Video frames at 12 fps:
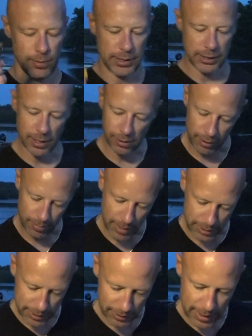We already
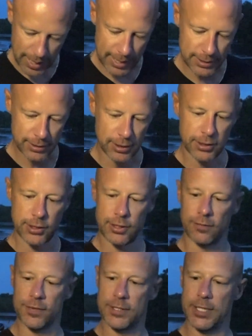mentioned that has good
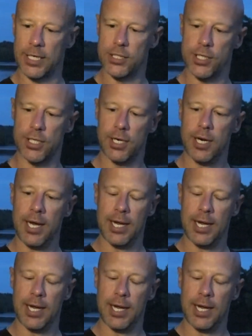surface texture,